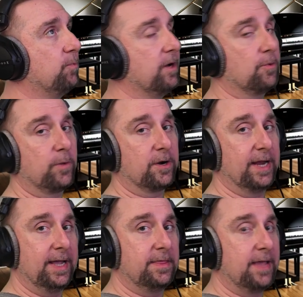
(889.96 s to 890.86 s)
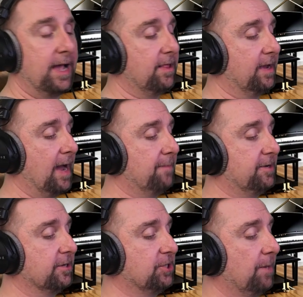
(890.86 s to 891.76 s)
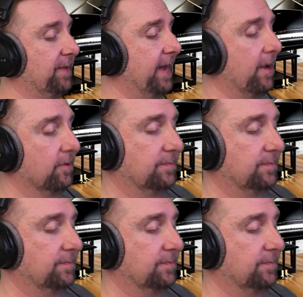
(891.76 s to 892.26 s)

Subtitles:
where we're in the helicopter jumping out.